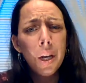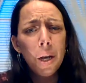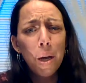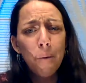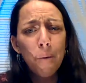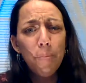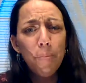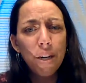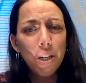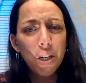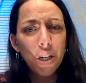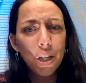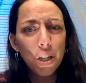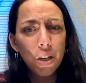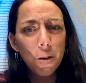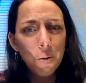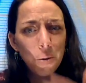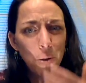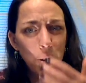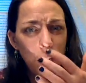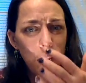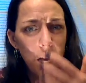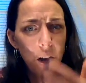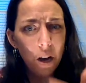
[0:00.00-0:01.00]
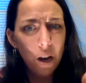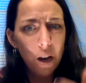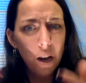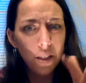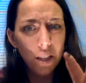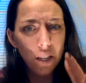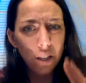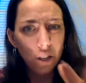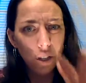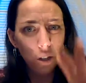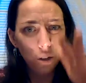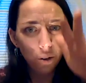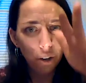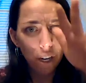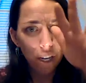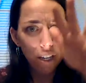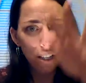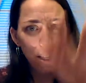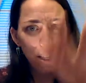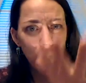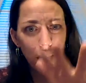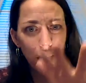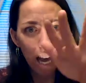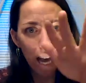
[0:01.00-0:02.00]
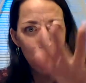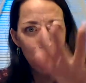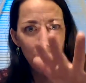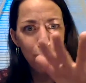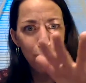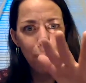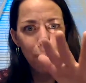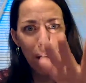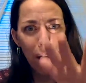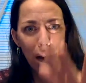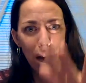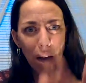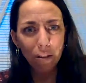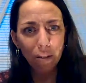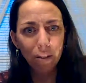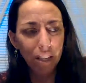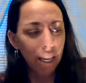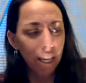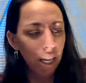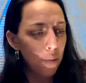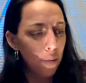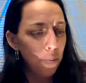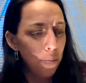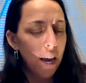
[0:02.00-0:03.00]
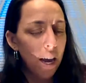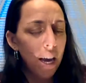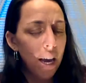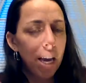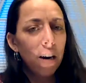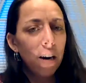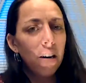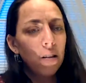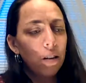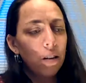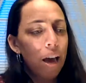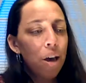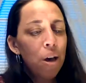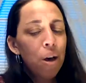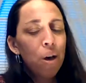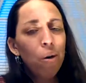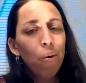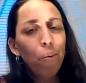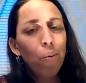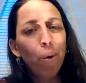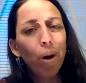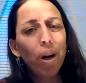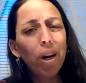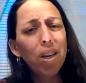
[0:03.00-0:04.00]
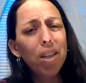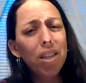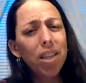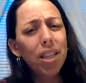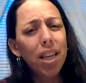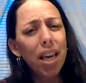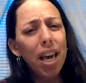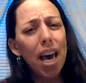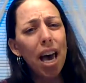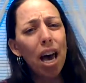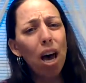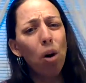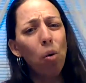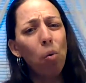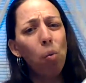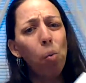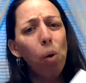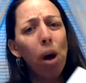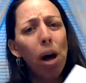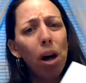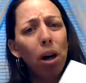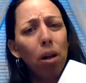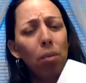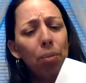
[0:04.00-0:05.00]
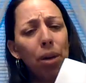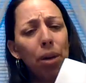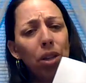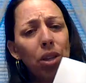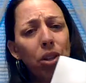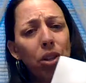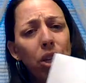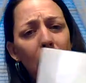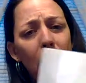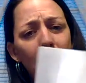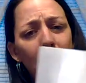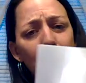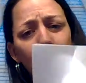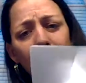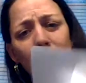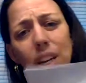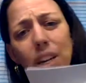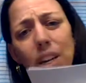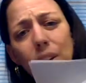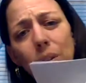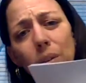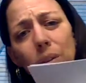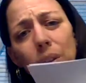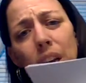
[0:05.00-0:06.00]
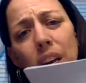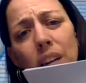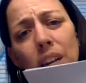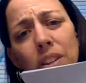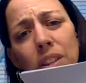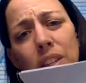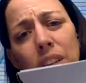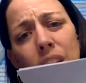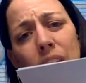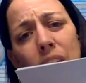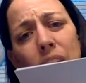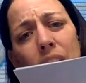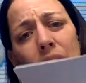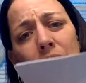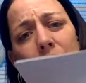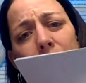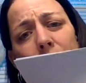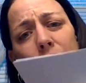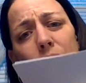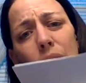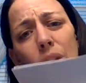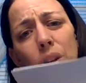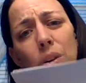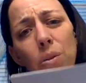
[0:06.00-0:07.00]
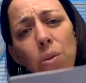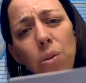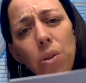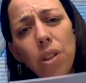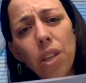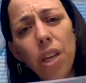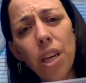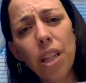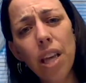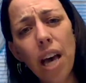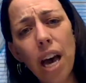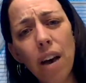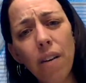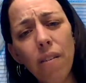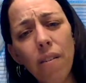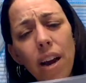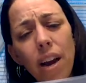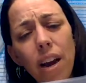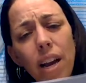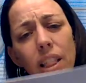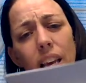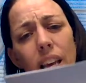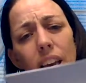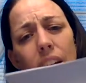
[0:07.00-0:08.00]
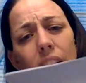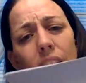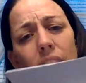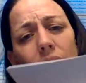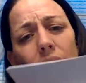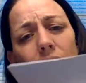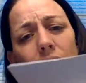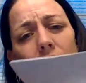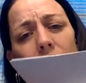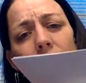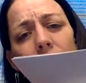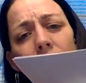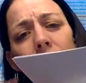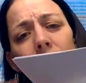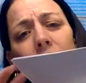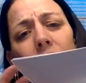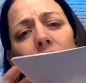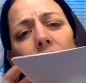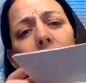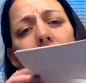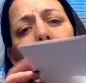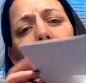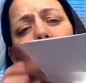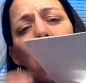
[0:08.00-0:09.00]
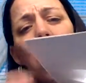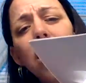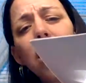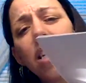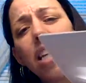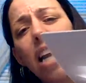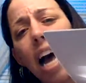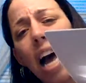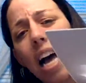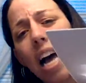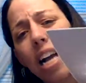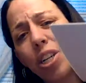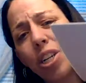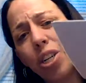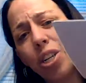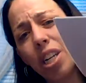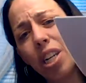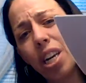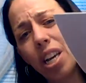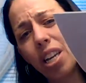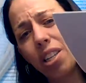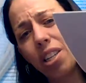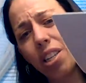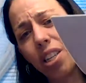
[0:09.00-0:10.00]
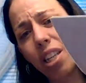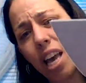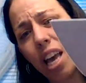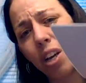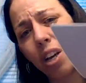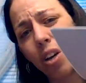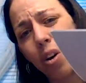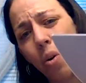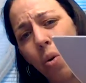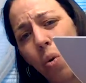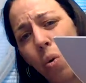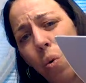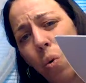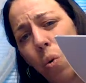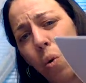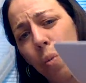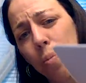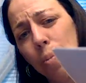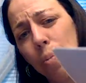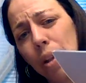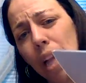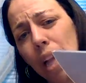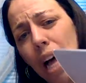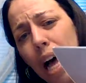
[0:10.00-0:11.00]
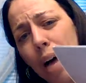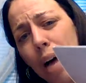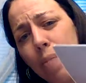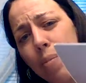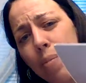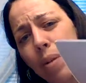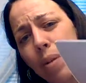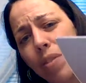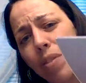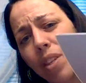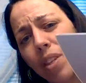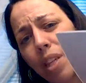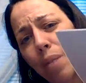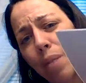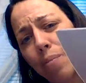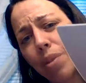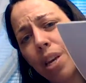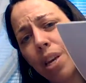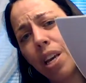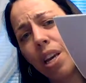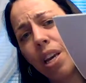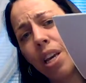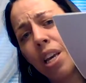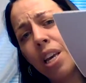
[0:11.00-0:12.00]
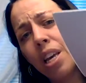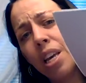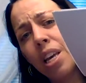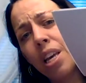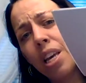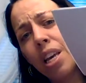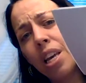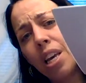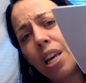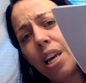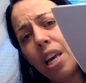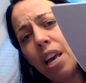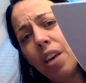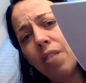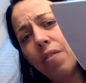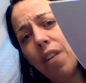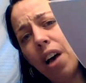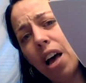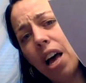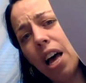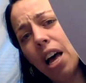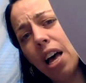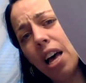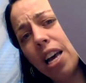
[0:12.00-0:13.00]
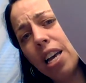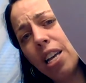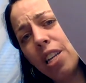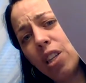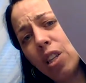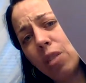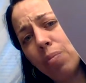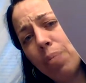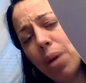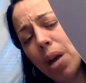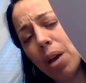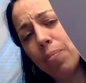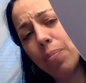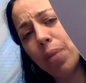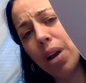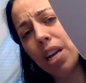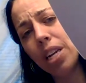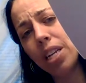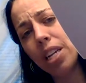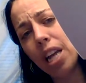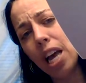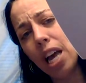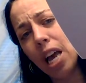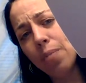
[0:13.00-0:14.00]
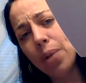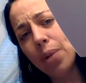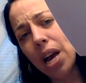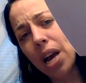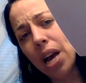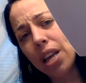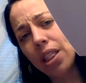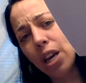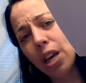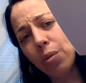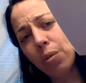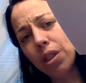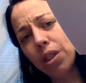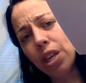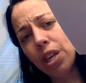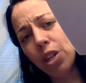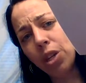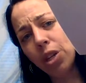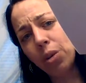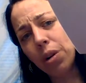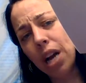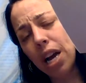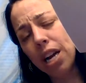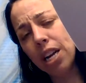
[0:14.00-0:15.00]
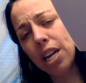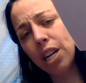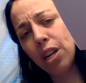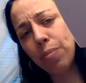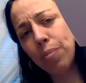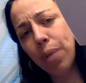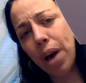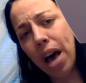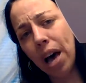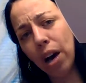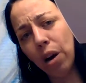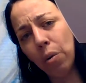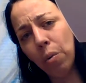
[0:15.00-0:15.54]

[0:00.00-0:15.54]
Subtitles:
But do you see all this crazy light bouncing up right here? Okay, we're gonna see how well Miss Jabs can do this. Do you see that right there? That is not just like a whole blob of something. If I spent my time, and I think with this one I need to back